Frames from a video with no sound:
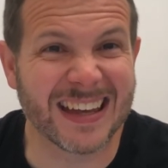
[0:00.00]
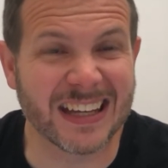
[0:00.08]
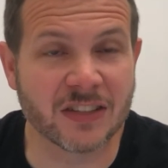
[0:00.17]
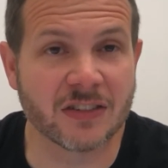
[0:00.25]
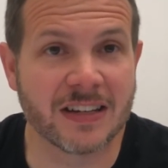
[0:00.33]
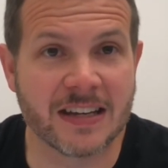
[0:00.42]

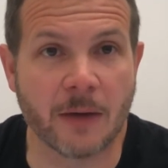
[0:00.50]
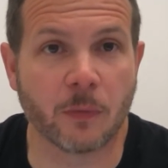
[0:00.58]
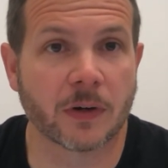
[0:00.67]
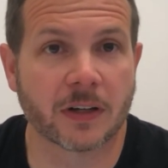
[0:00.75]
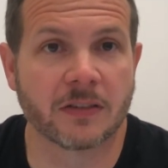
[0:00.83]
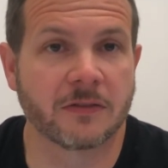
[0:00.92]
in
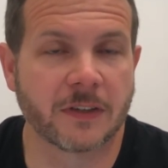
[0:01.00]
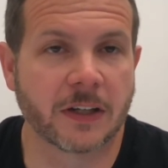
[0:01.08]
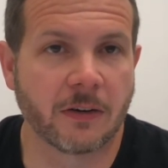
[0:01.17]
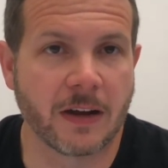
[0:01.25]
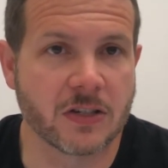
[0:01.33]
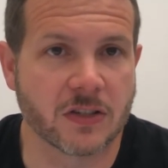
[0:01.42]
network
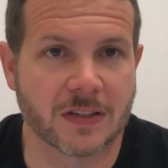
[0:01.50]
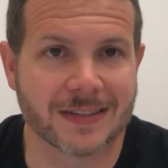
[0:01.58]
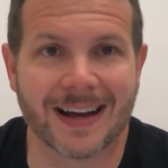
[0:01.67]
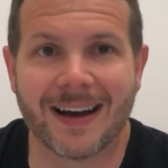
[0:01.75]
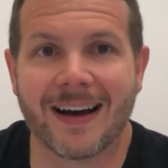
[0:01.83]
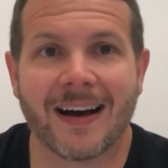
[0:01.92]

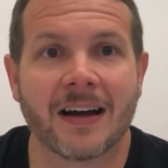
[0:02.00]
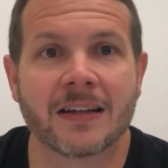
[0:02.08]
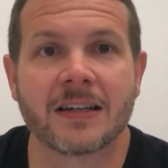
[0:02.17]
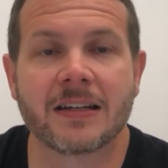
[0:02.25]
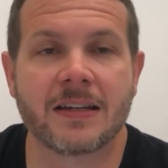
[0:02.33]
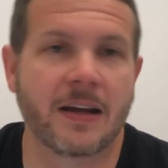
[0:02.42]
configurations
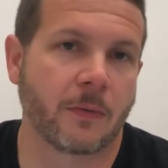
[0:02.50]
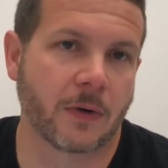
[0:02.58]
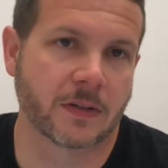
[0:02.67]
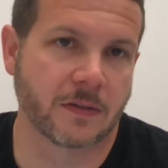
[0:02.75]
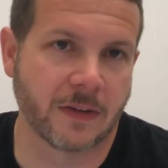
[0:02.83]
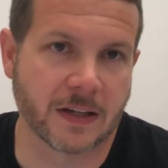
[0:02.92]
on
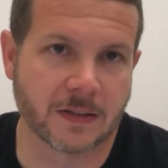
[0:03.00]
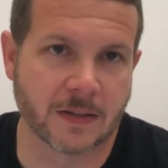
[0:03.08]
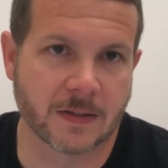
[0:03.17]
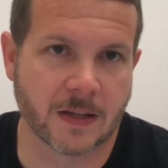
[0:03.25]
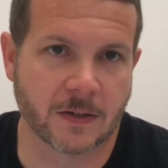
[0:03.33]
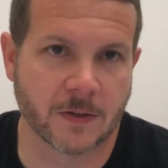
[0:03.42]
network
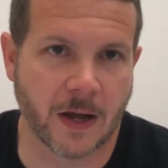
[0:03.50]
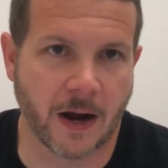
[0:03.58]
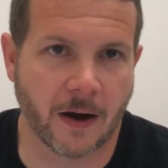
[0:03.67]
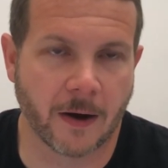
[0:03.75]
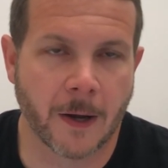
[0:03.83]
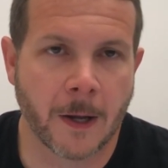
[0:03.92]
devices that are
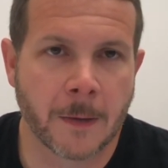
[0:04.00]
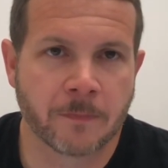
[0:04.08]
there.